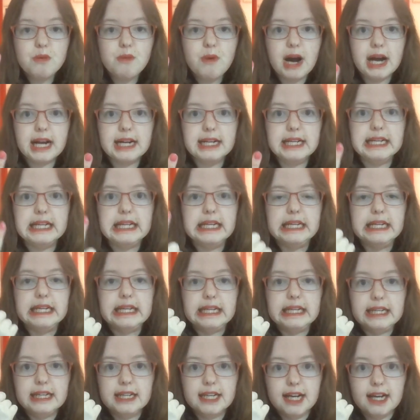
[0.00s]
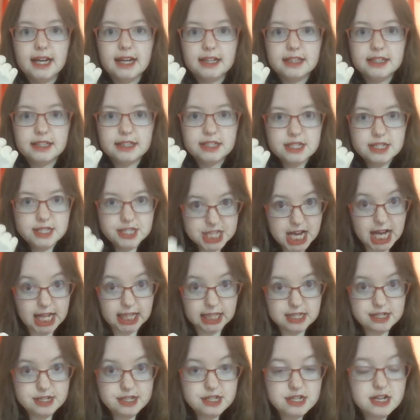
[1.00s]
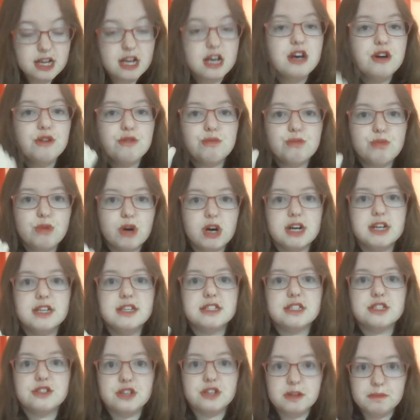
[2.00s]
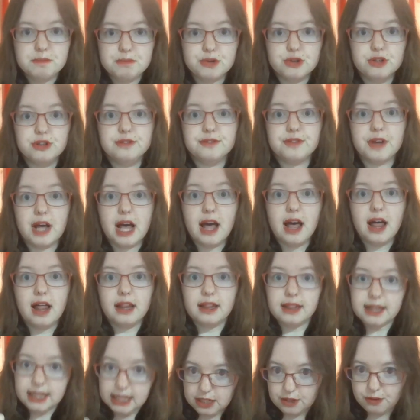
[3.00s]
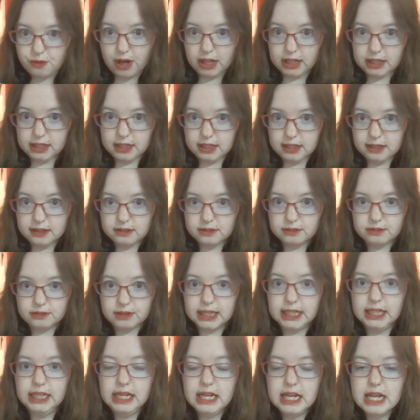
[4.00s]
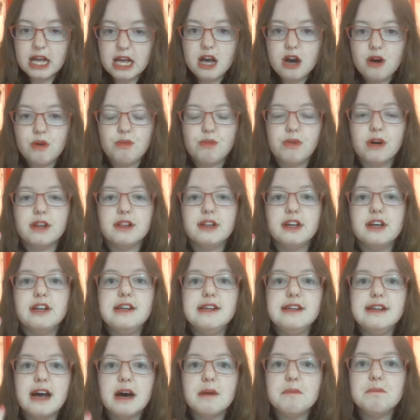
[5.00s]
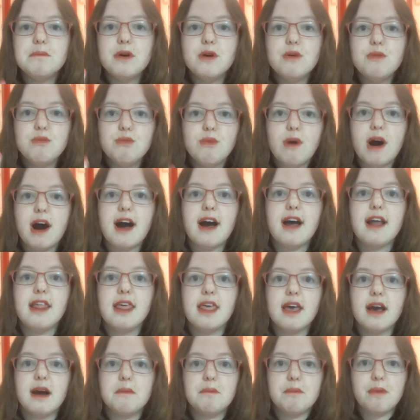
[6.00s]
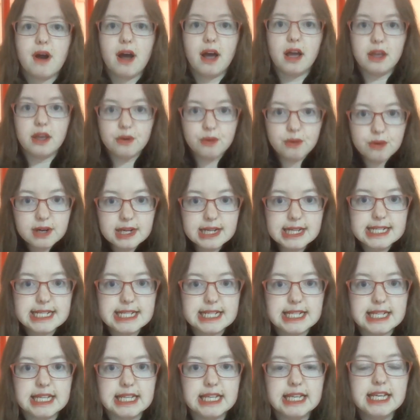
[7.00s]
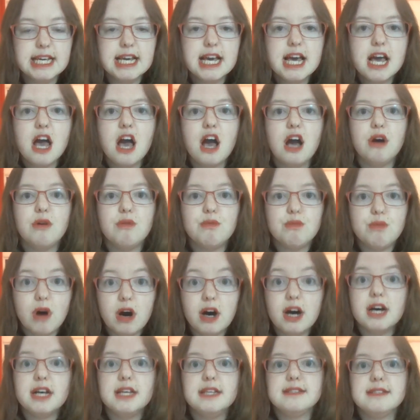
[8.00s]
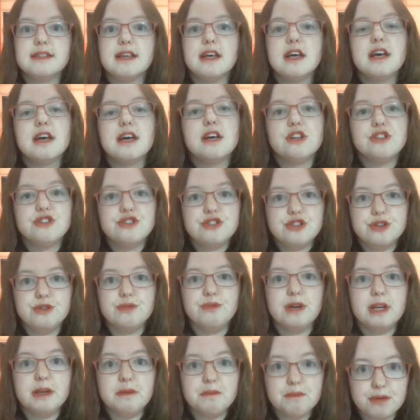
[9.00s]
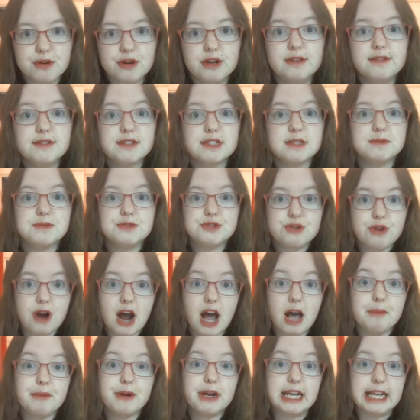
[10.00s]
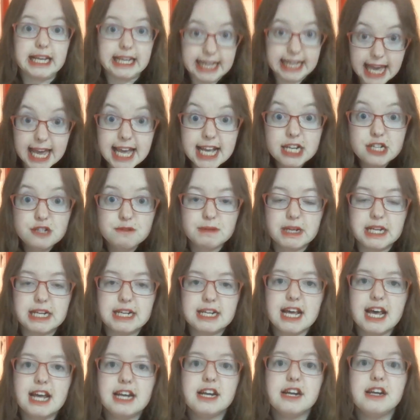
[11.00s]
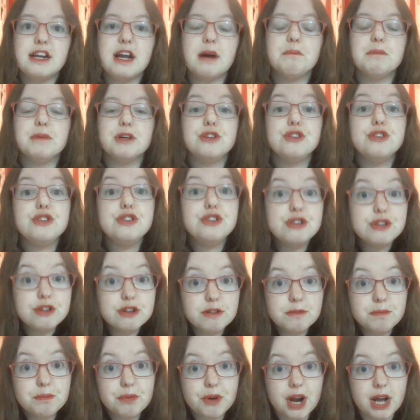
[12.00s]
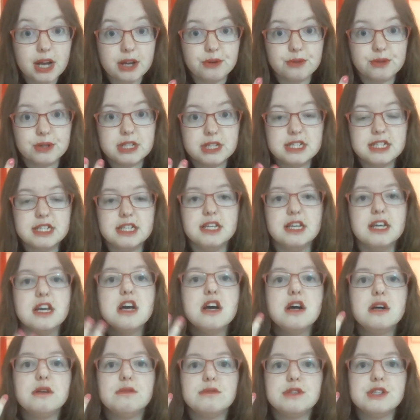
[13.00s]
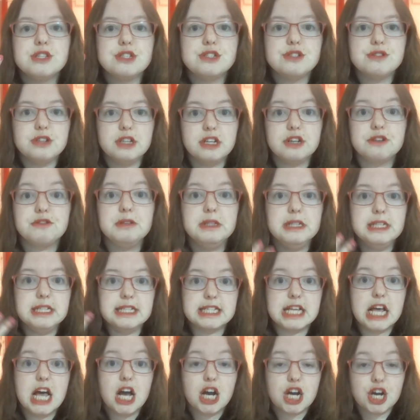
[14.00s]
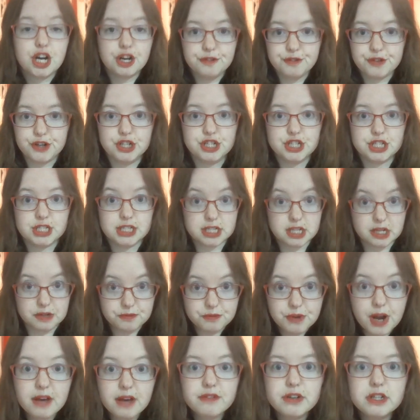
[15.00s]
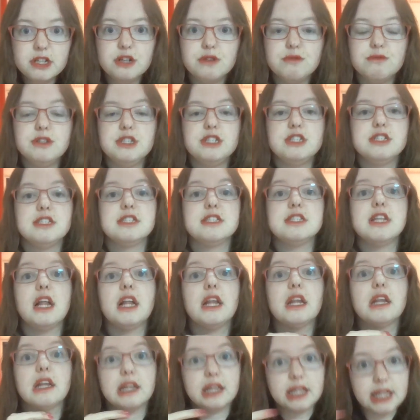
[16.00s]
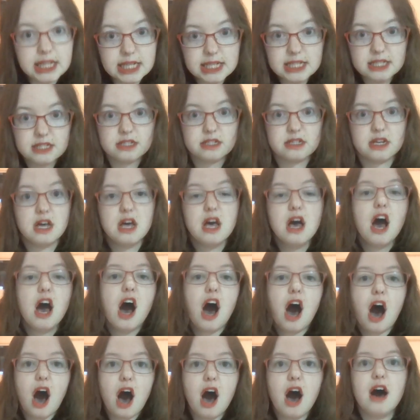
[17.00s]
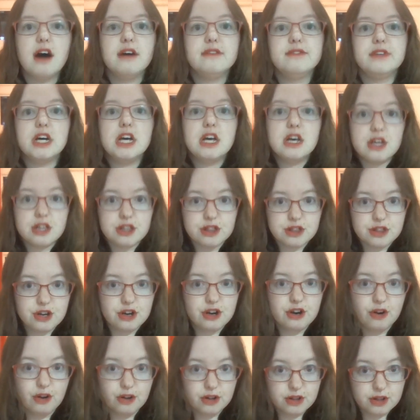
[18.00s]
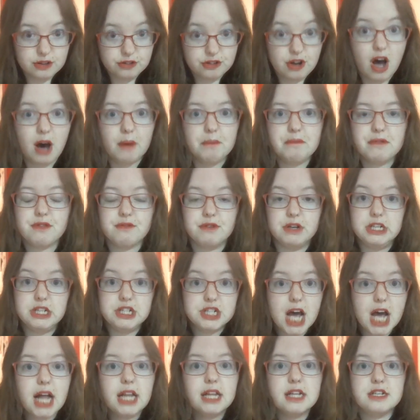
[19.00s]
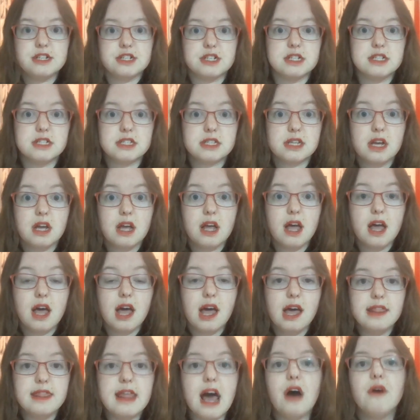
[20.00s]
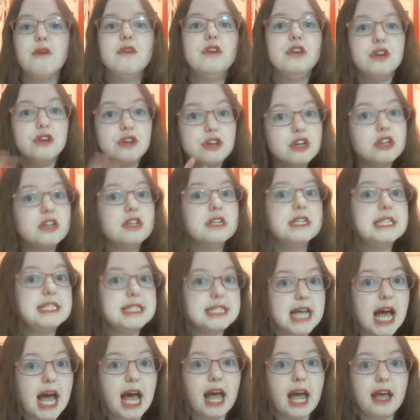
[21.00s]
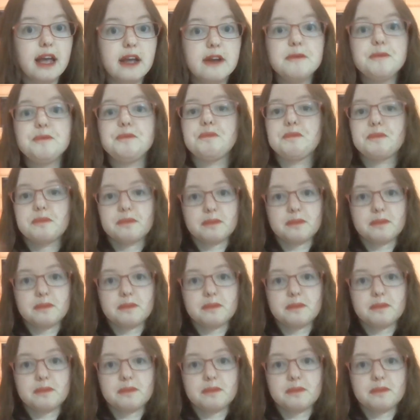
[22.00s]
1 challenge was to improve lead quality, right? Well, the number 1 priority was to improve subscriber engagement, and the number 2 priority was to increase conversions and revenue, which is the least of their top 3 challenges. Now, you could say